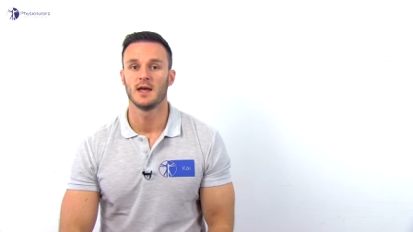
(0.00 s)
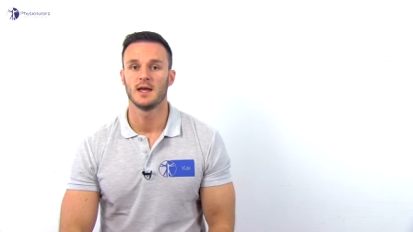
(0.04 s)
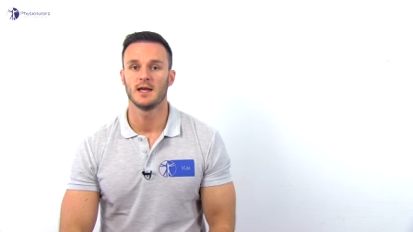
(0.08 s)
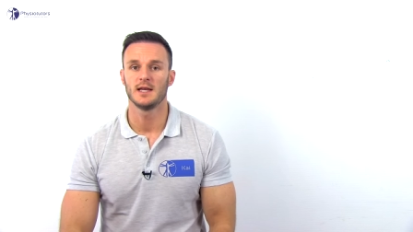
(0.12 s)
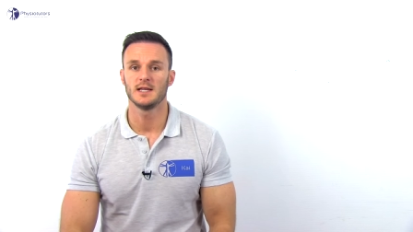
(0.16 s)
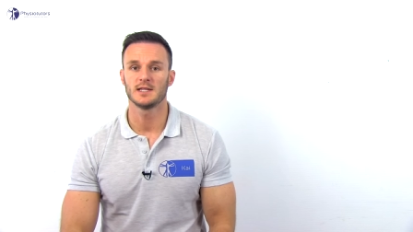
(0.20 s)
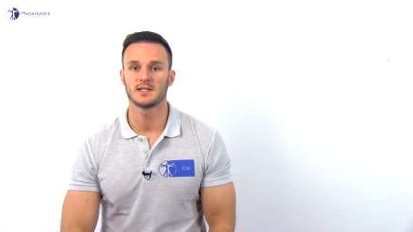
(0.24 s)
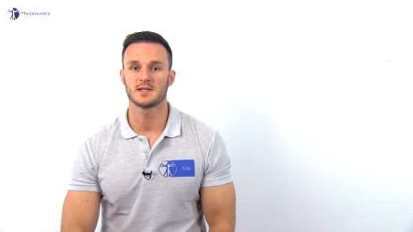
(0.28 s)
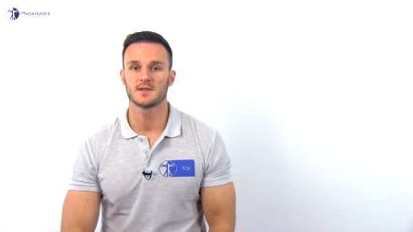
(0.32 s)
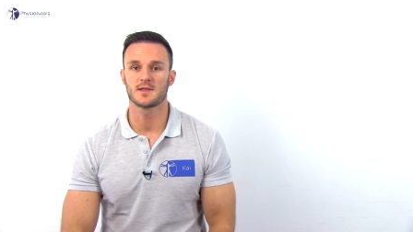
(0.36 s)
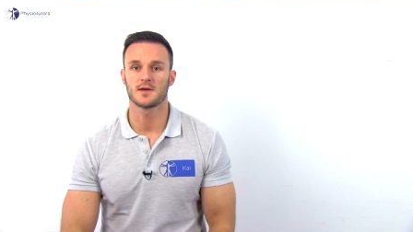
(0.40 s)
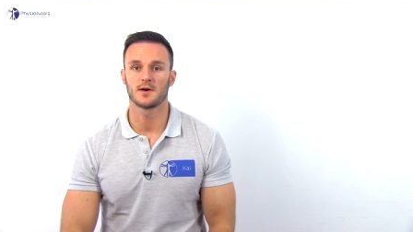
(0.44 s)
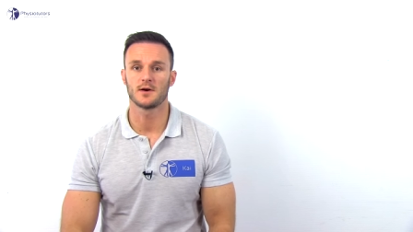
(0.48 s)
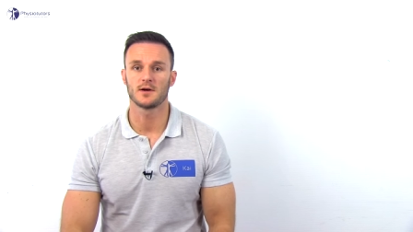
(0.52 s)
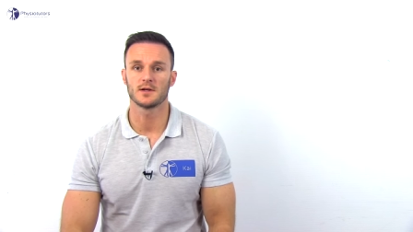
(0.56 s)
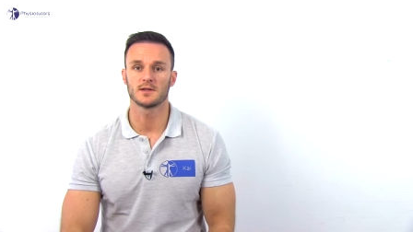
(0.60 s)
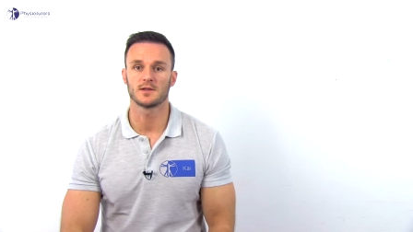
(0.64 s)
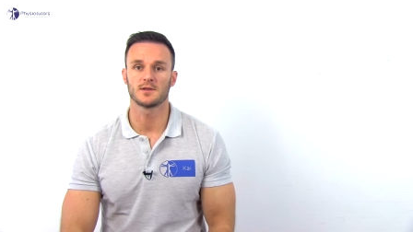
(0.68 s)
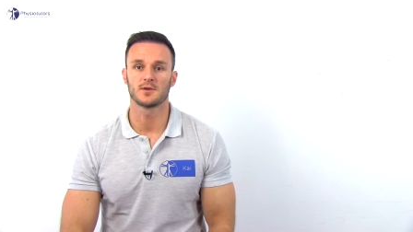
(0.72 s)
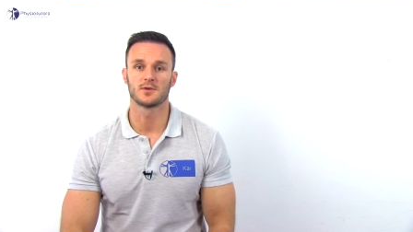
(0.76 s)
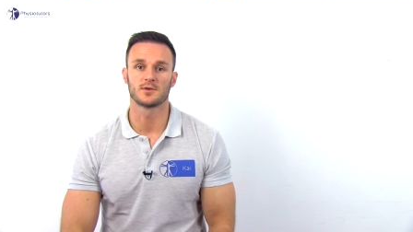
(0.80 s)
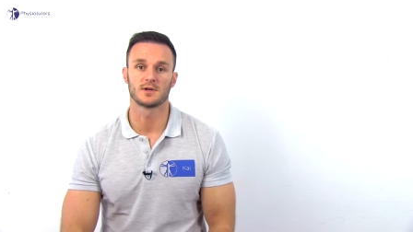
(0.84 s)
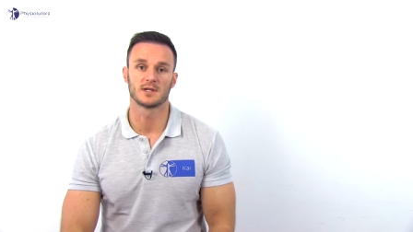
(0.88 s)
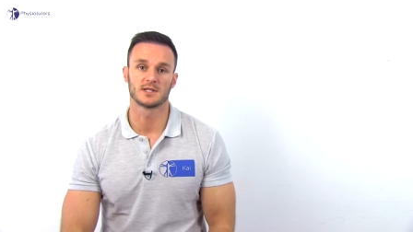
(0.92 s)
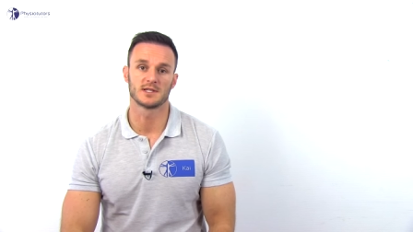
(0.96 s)
is
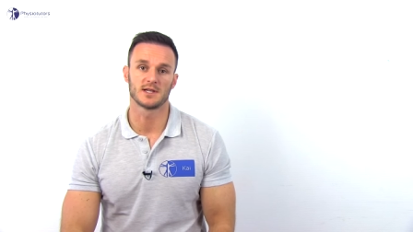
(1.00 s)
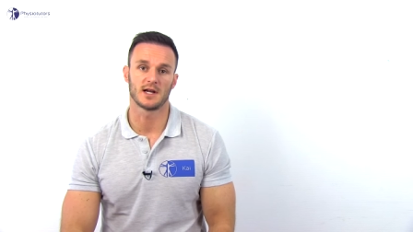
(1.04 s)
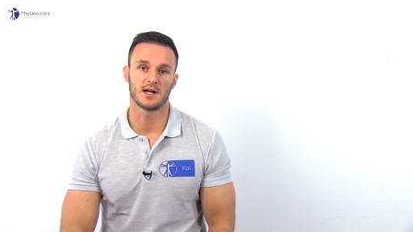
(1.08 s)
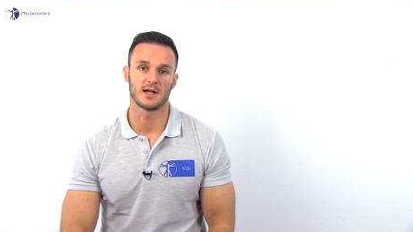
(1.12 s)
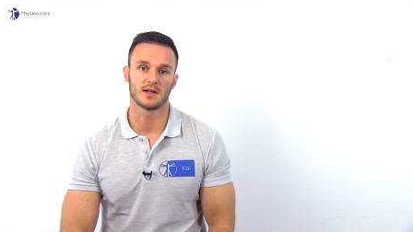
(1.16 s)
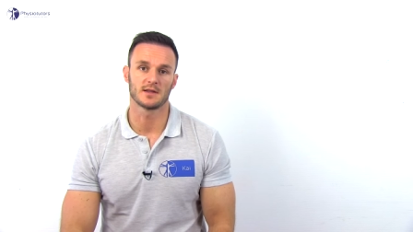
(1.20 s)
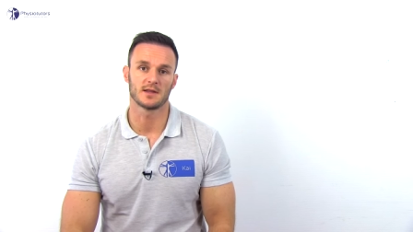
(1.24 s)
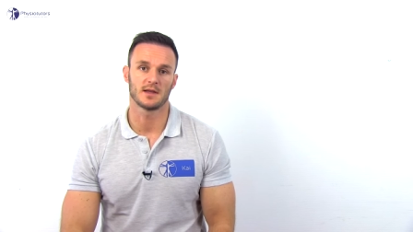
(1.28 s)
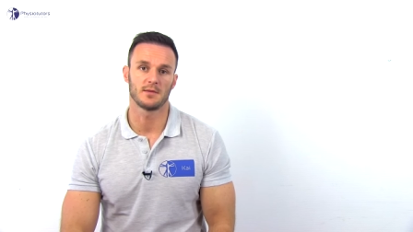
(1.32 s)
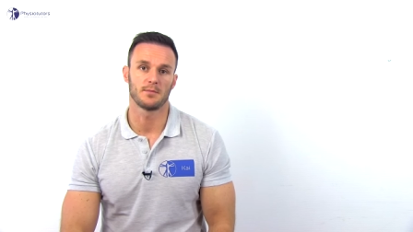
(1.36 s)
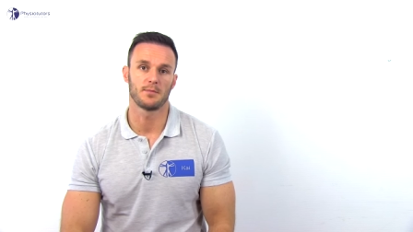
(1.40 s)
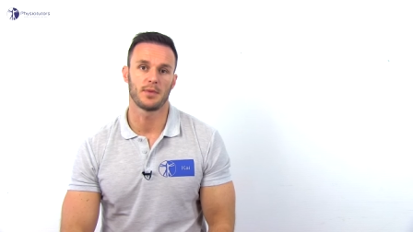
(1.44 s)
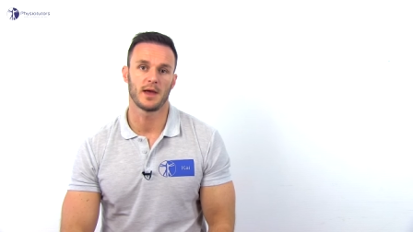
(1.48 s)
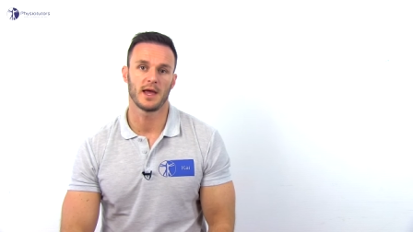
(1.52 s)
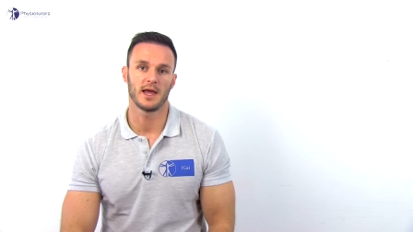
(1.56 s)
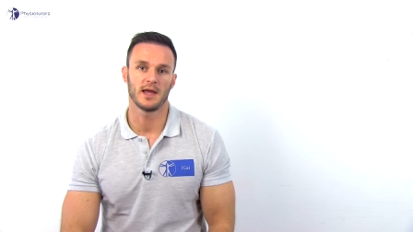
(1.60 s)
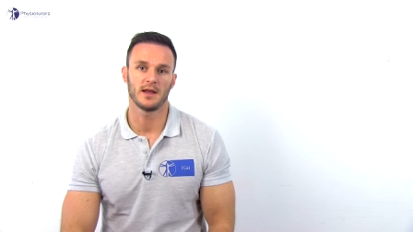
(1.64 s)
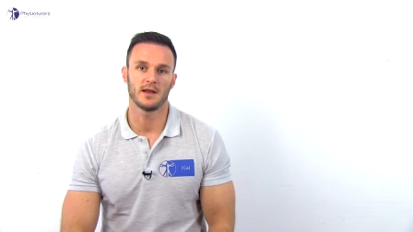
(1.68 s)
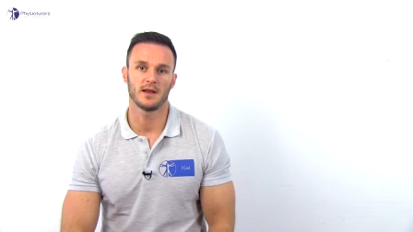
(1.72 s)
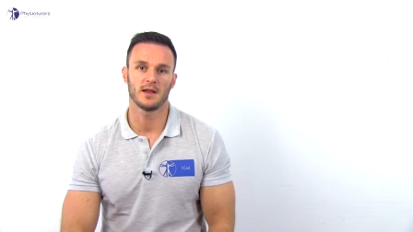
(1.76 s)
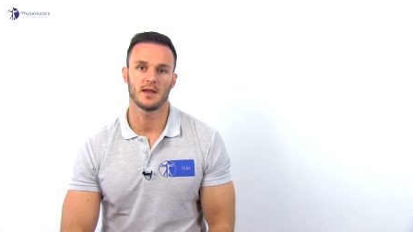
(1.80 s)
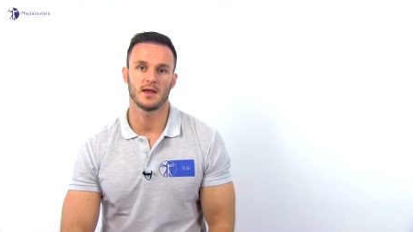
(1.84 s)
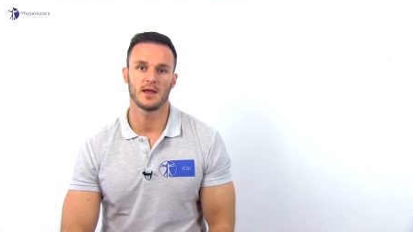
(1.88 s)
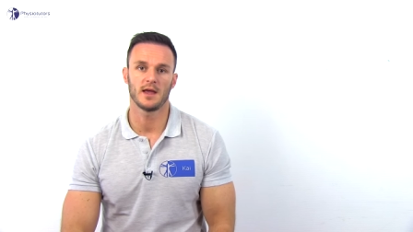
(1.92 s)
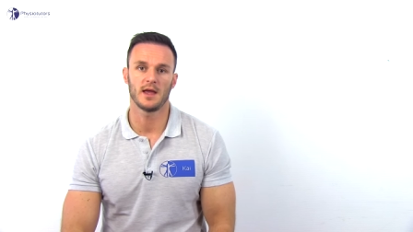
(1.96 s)
thought to result in
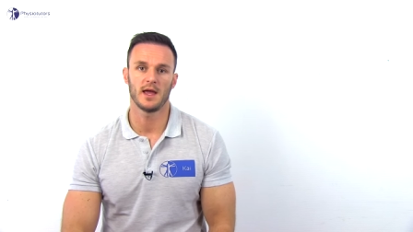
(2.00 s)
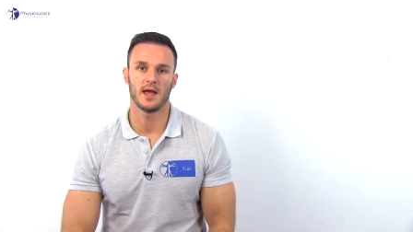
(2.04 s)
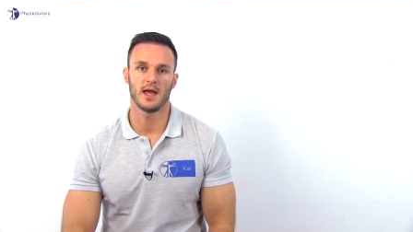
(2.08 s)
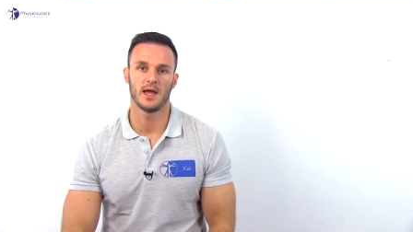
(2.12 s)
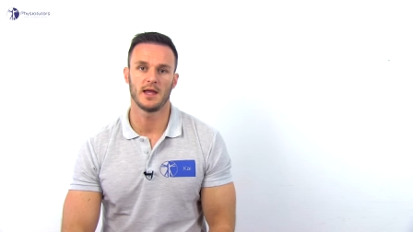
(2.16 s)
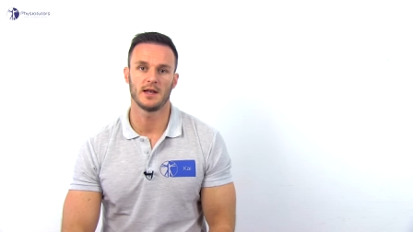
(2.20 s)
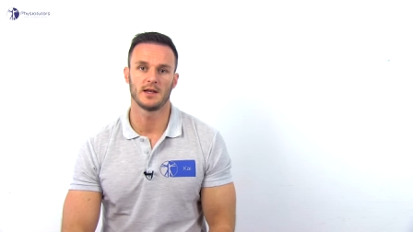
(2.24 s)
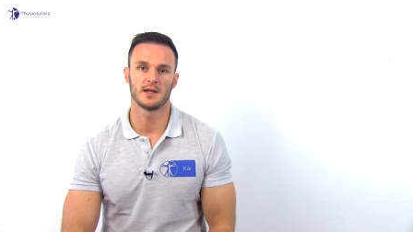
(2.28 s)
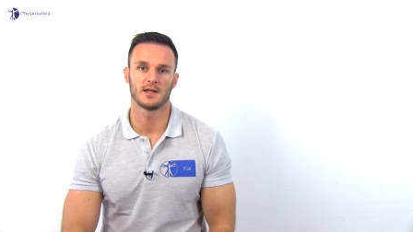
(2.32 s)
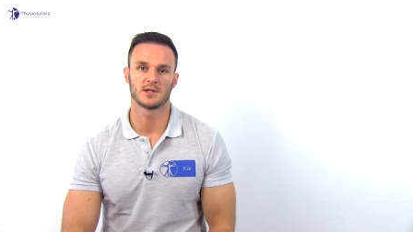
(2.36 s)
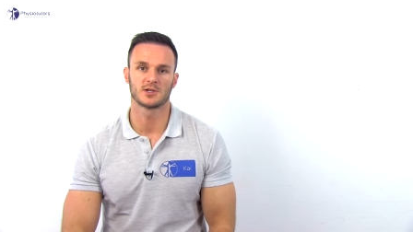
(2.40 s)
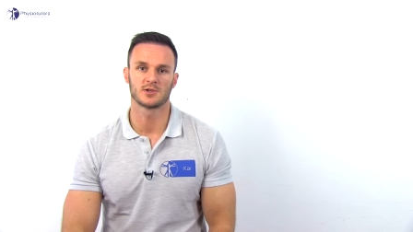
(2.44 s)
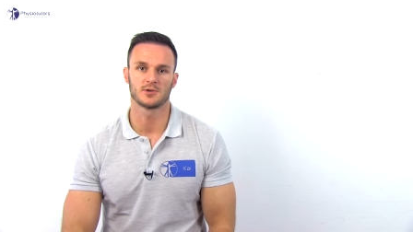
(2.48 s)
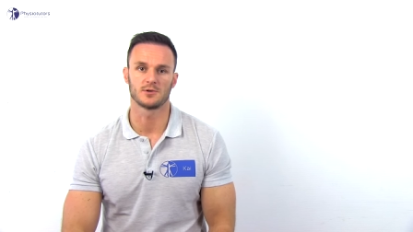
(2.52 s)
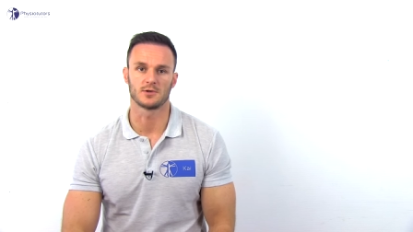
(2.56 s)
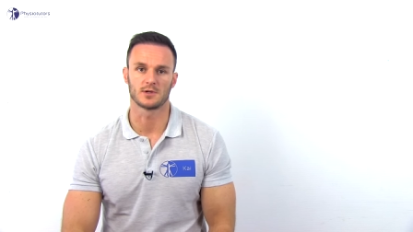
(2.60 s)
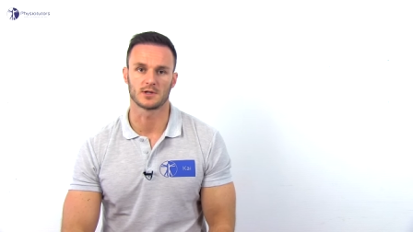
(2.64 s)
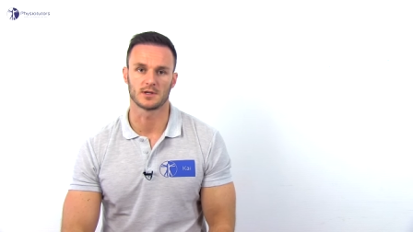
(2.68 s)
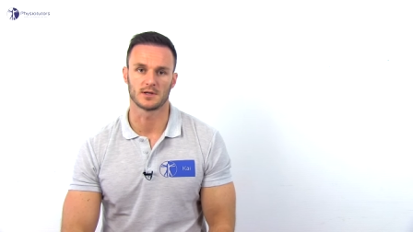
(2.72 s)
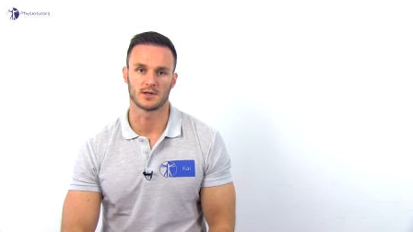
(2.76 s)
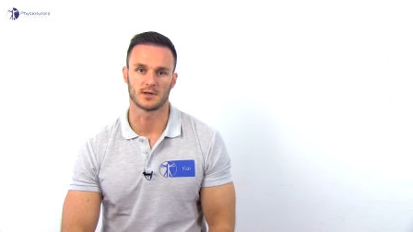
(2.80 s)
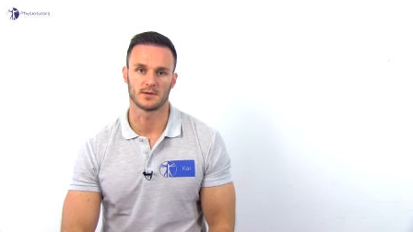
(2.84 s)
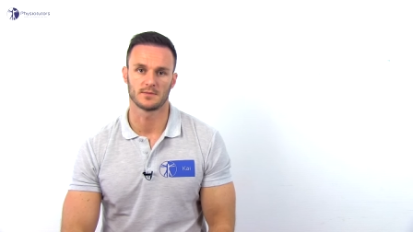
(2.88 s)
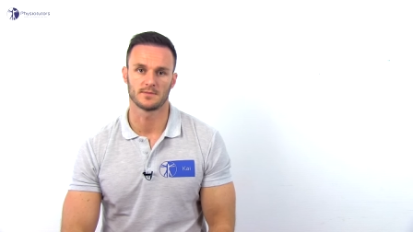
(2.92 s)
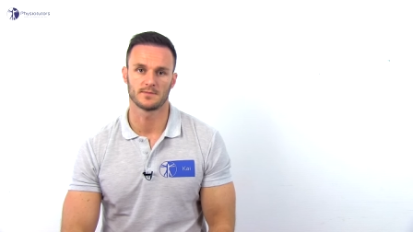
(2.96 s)
pain in the
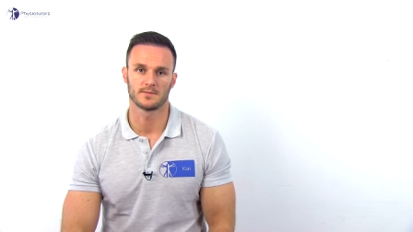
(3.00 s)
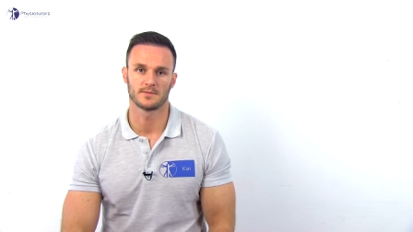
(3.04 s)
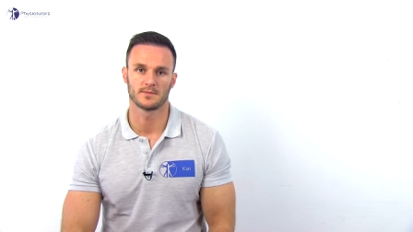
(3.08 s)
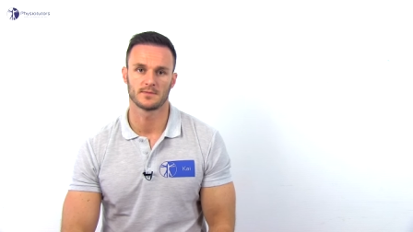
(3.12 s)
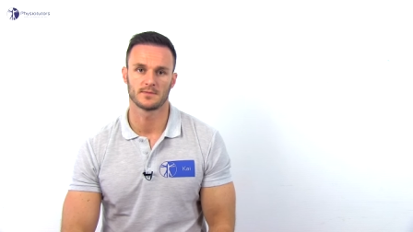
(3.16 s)
shoulder.